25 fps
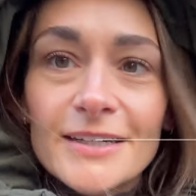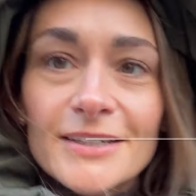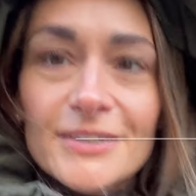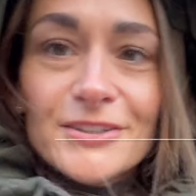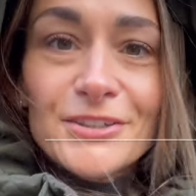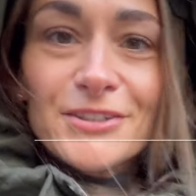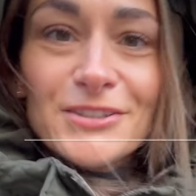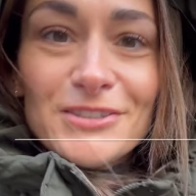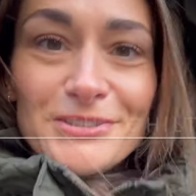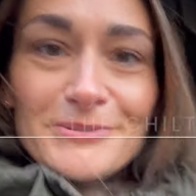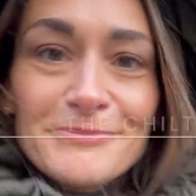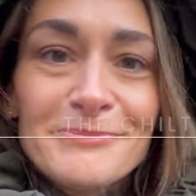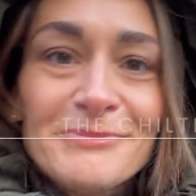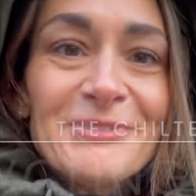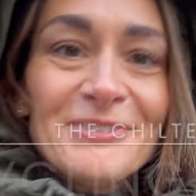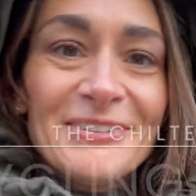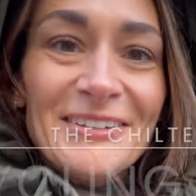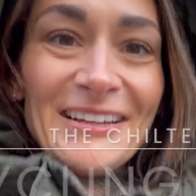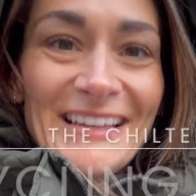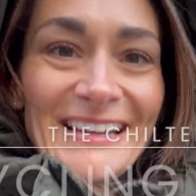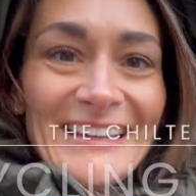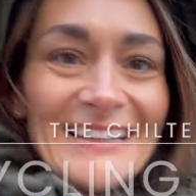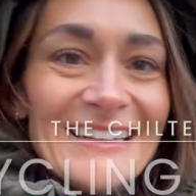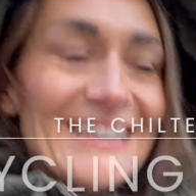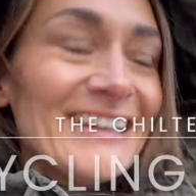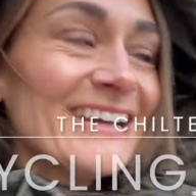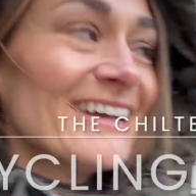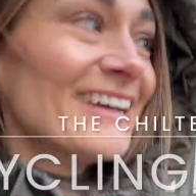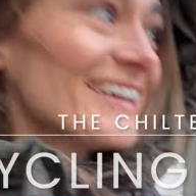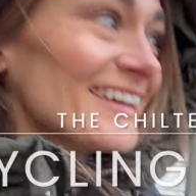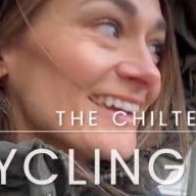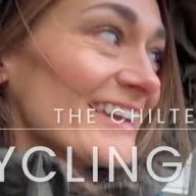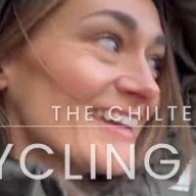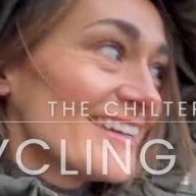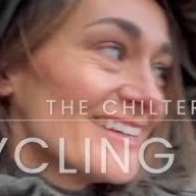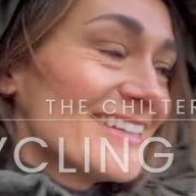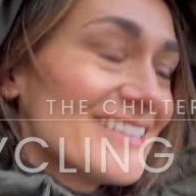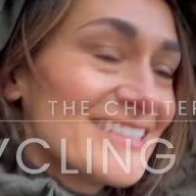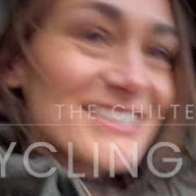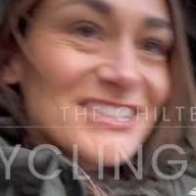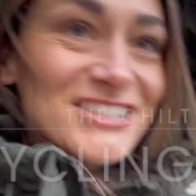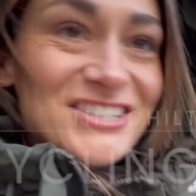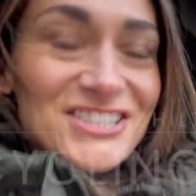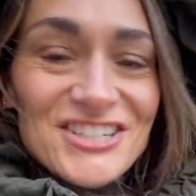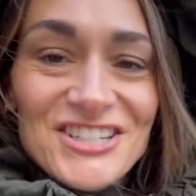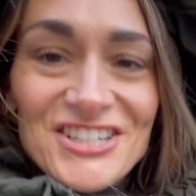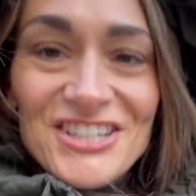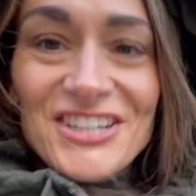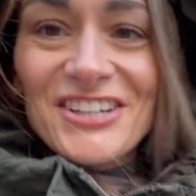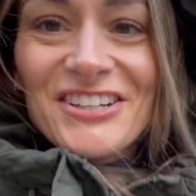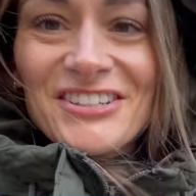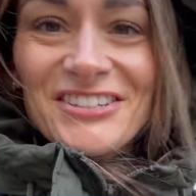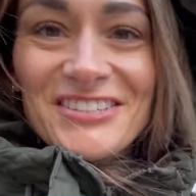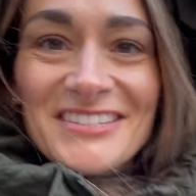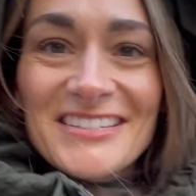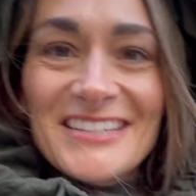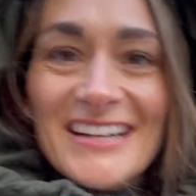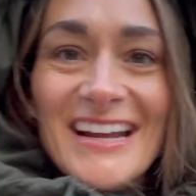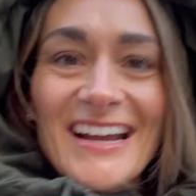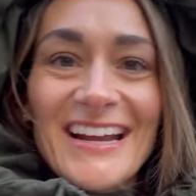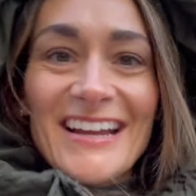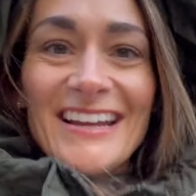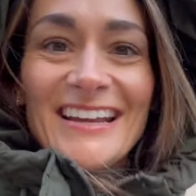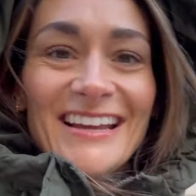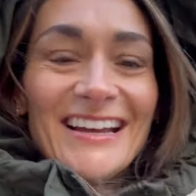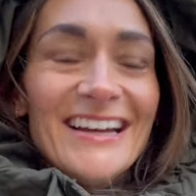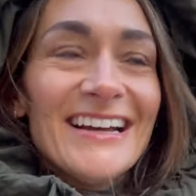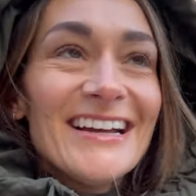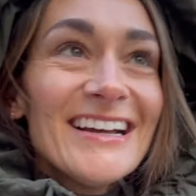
Good morning. It is Tuesday.